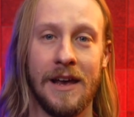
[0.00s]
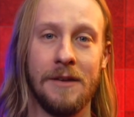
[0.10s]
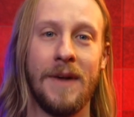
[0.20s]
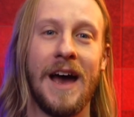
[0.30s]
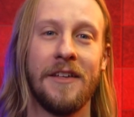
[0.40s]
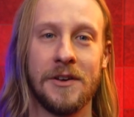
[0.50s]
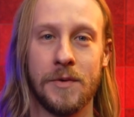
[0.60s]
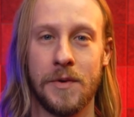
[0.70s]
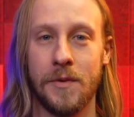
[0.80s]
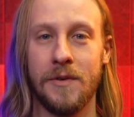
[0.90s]
In Matthew,
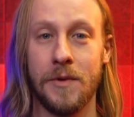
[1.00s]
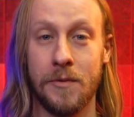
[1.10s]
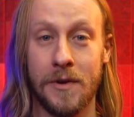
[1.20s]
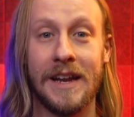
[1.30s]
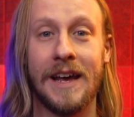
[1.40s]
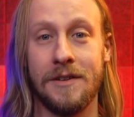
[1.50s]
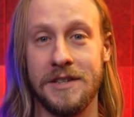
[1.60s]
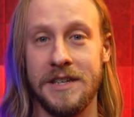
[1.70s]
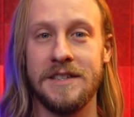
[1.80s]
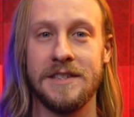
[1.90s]
we read how
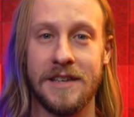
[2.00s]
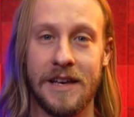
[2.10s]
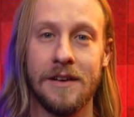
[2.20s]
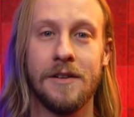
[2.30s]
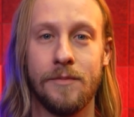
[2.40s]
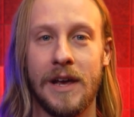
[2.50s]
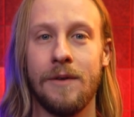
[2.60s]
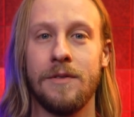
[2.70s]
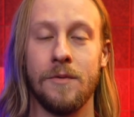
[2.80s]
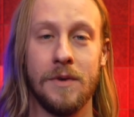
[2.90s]
Jesus healed a man
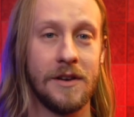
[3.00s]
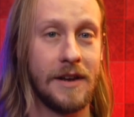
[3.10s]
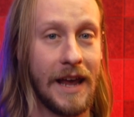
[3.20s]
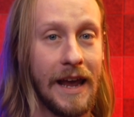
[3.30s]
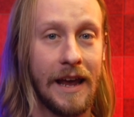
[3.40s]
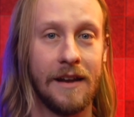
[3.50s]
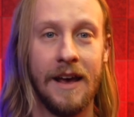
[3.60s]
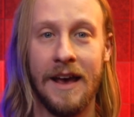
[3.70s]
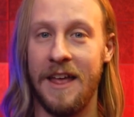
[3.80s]
with a withered hand,